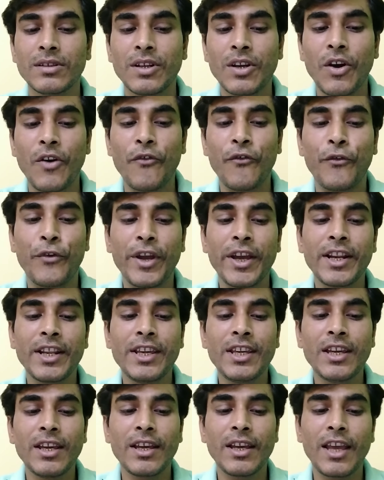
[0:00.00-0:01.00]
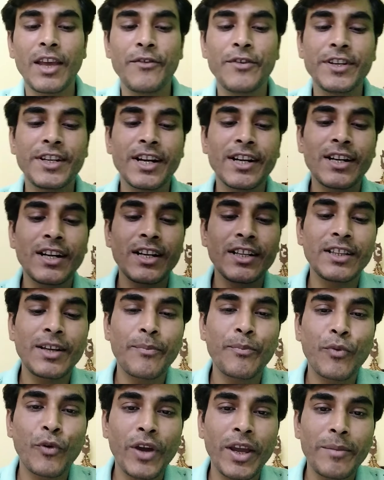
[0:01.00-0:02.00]
Very evidently, the
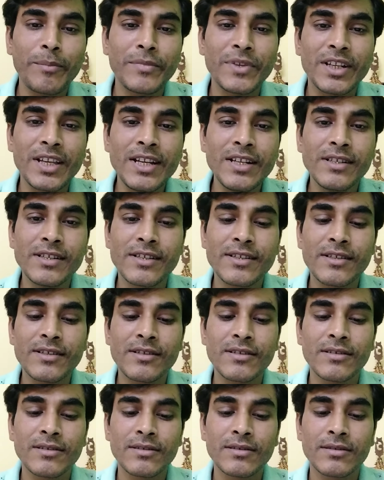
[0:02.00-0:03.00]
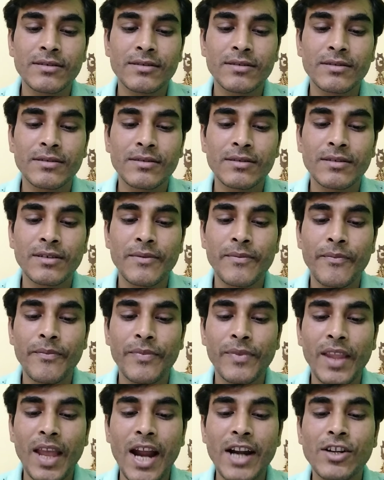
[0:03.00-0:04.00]
poem reads
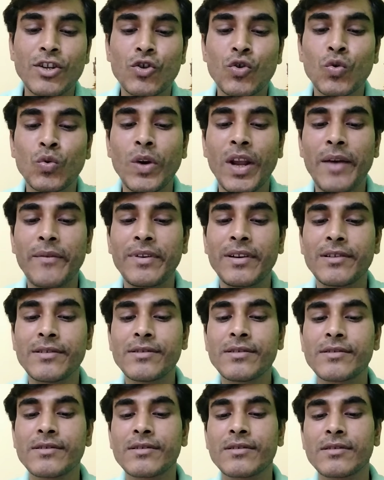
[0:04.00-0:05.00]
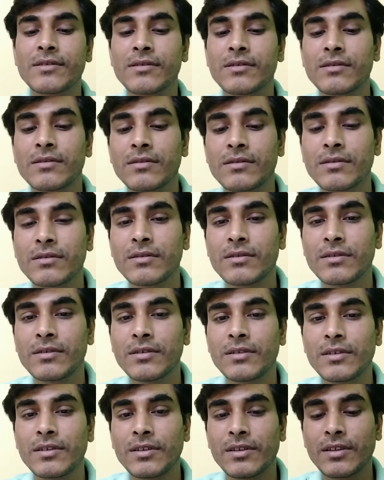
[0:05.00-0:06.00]
at two levels.
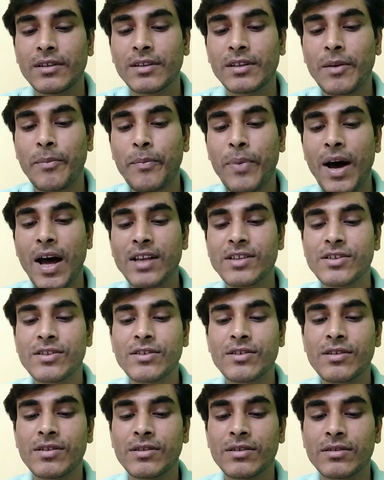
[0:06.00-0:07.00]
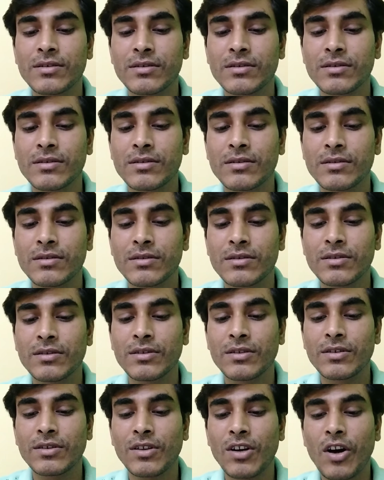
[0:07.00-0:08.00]
The first,
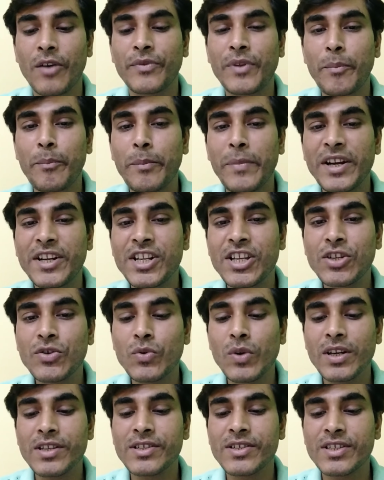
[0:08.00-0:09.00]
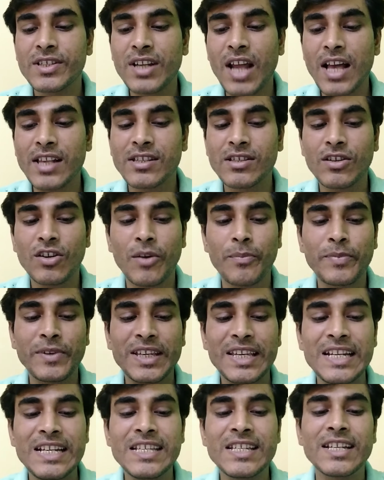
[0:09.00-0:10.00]
of the meticulous task of
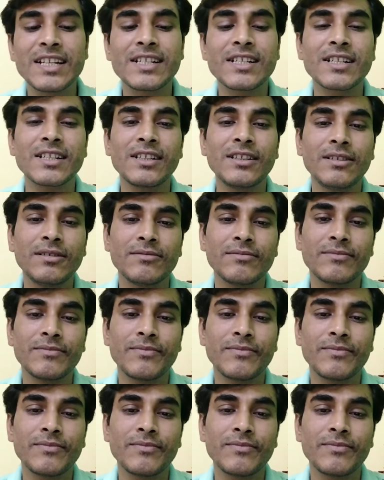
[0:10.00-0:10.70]
killing a tree.